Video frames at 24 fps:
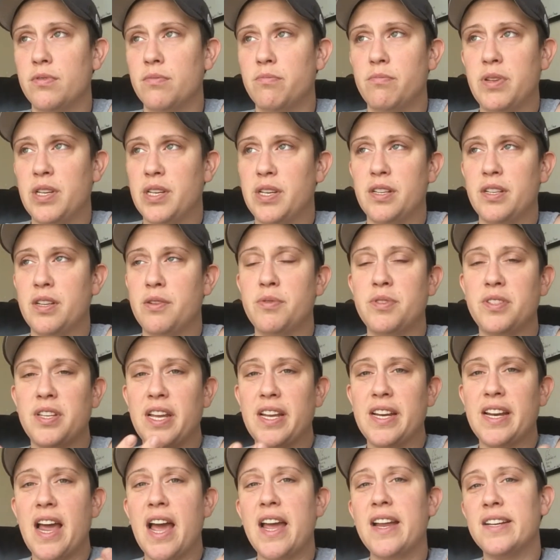Because it was
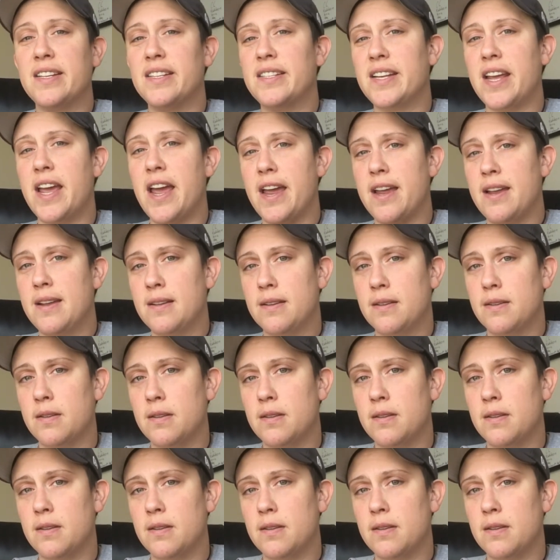like night and day.